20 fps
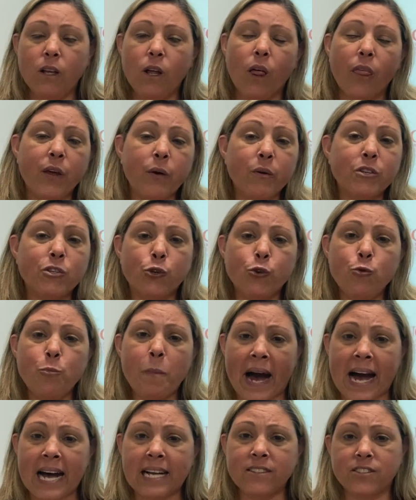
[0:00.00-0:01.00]
There are two
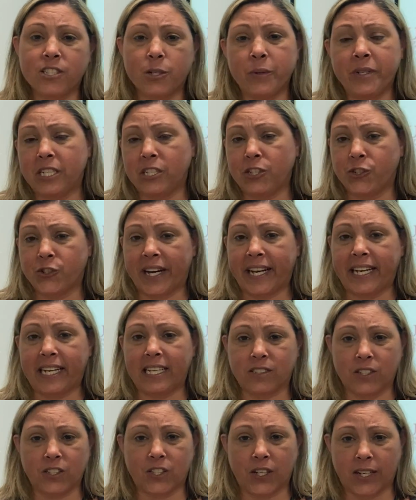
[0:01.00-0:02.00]
parts to an in-tray
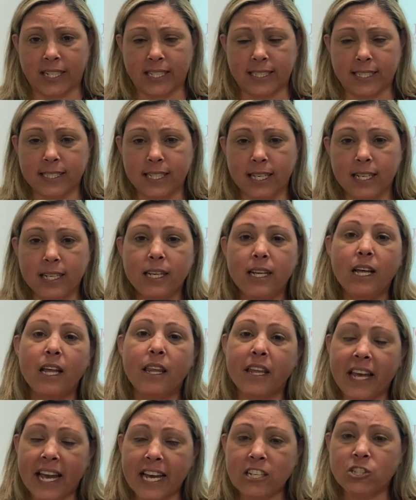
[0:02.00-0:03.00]
exercise:
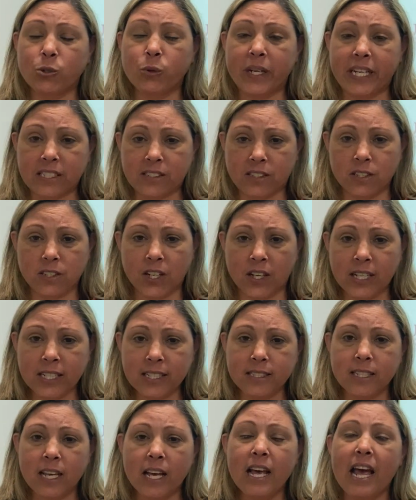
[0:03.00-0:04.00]
the actual
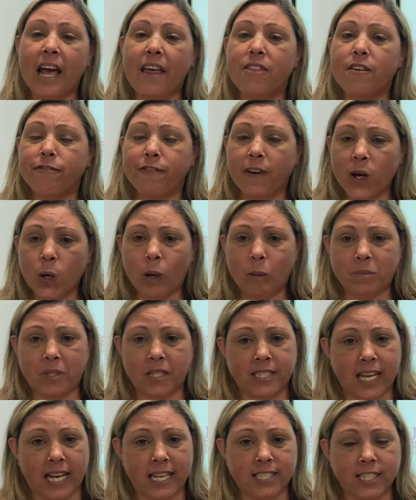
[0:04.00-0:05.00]
exercise and the follow-up
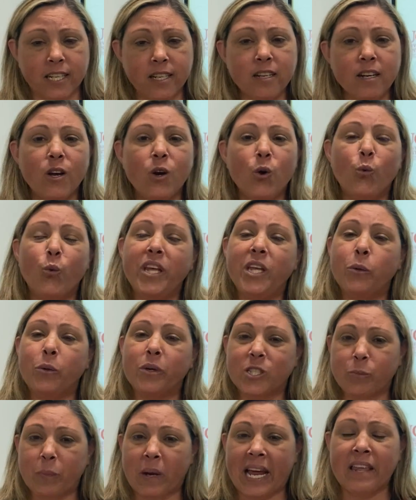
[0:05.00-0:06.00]
discussion where you
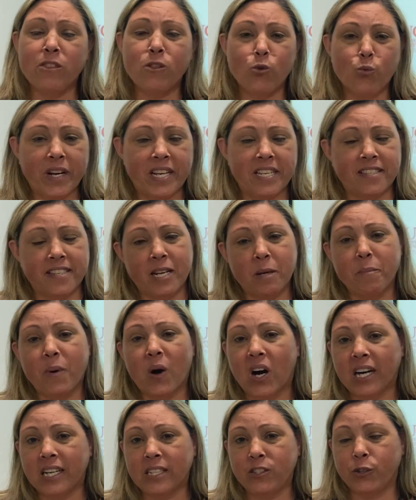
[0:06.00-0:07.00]
explain the reasoning
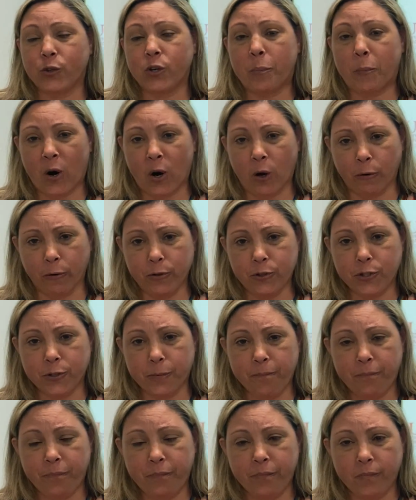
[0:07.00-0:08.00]
behind your approach.
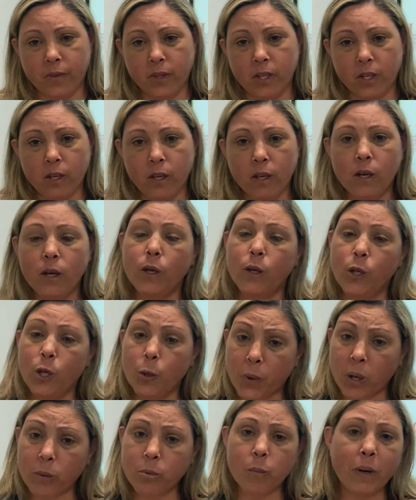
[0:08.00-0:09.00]
You
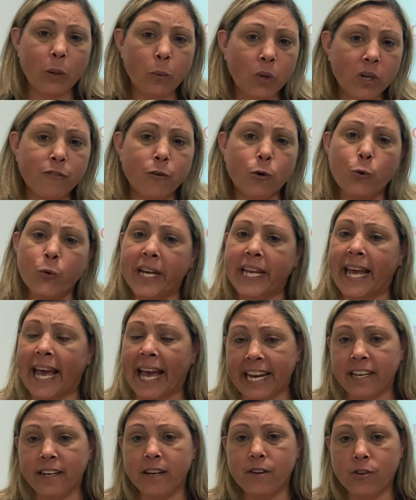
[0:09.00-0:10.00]
probably will have already had
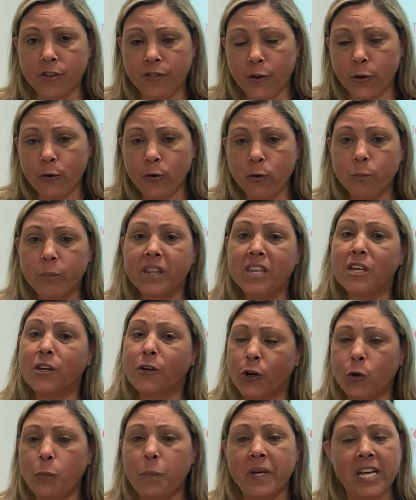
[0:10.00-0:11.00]
an interview, but there
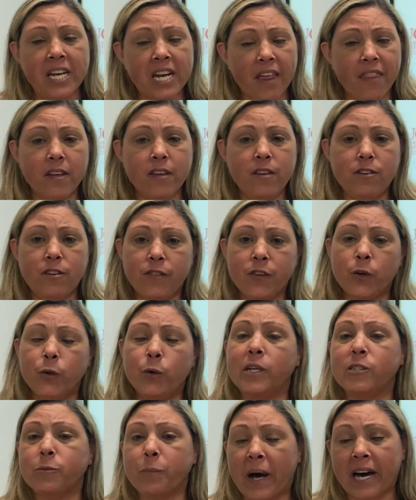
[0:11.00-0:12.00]
could be another interview
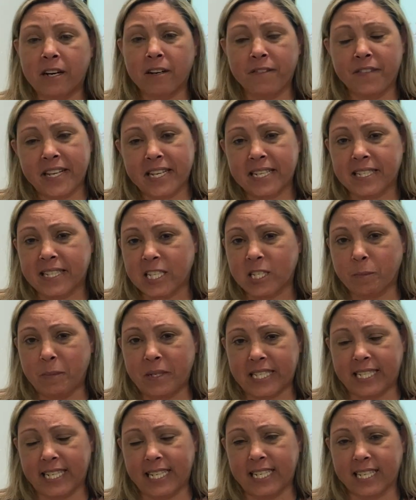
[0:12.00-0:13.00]
as part of the assessment
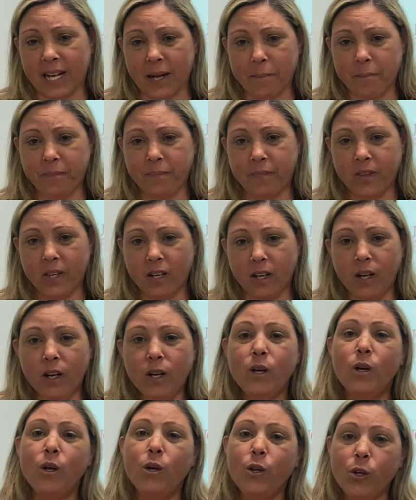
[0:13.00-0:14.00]
centre.
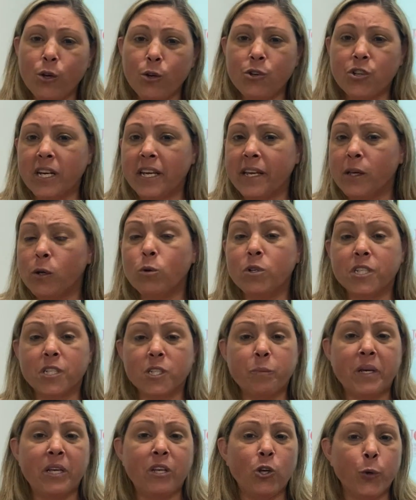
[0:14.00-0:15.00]
Usually it'll just
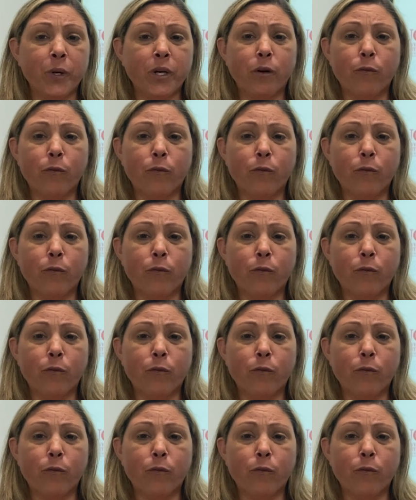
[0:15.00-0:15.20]
be you in a